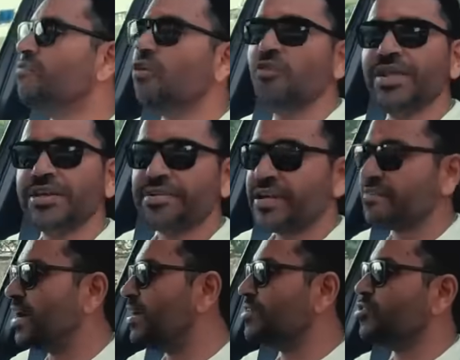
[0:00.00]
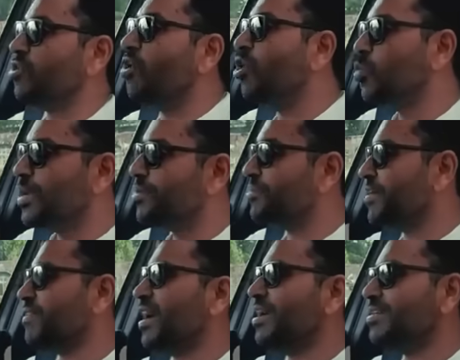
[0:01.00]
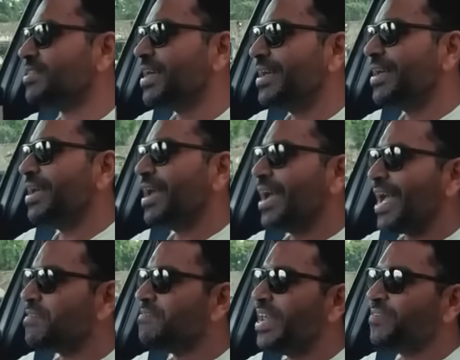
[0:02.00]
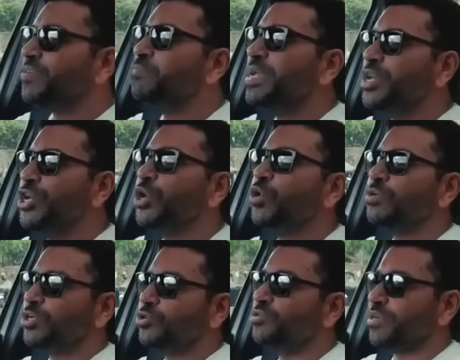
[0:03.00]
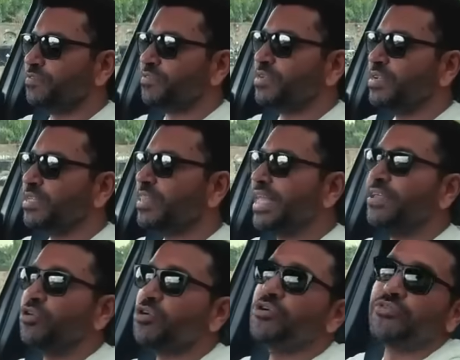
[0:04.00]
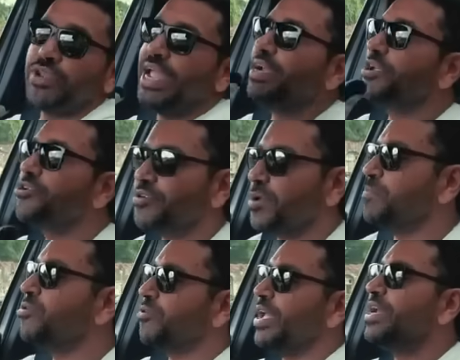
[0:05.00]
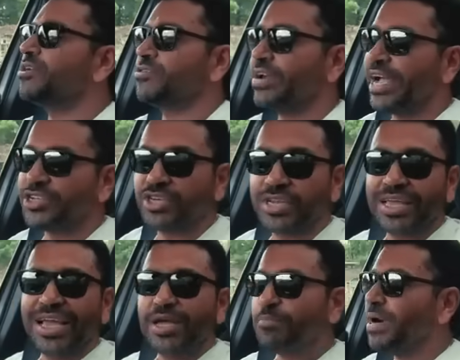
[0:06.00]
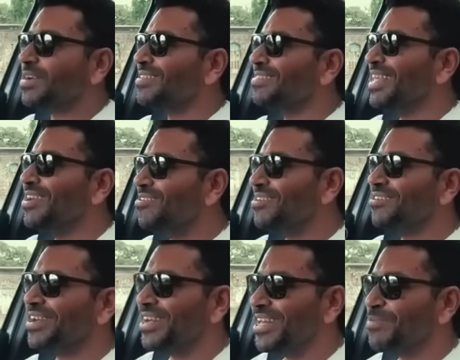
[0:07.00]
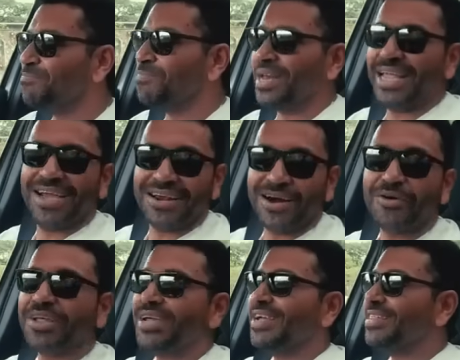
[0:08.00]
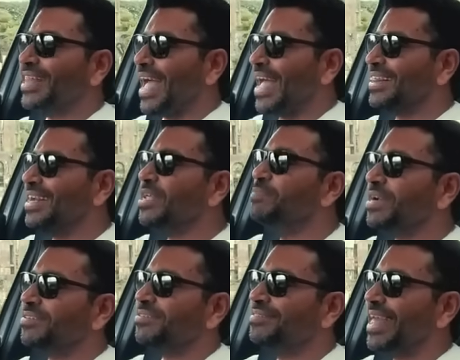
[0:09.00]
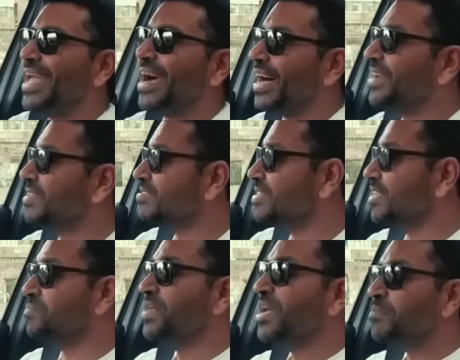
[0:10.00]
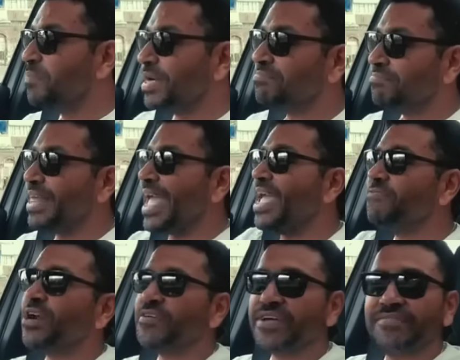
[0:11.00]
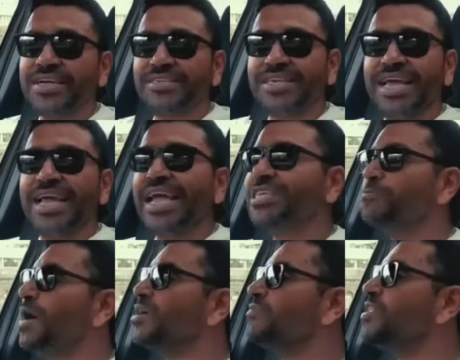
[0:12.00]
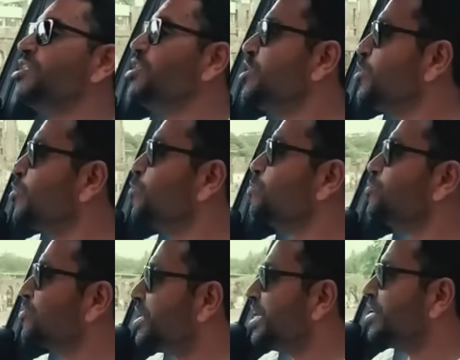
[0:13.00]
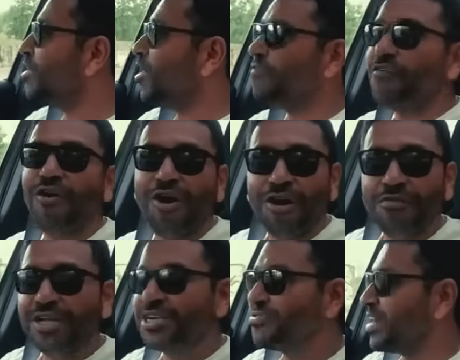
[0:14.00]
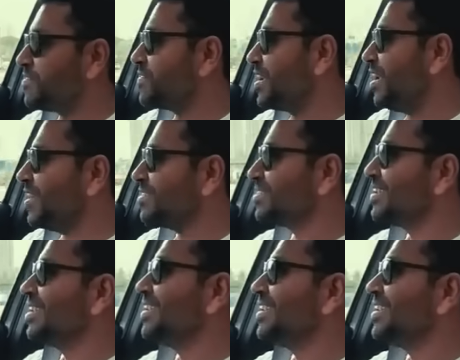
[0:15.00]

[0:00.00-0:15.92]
four-wheel drive cars or all-wheel drive cars have never been known to drift. They give you great grip, great traction, but they don't really play around. At the limit, they understeer. But the A45S is part of the new breed of all-wheel drive cars.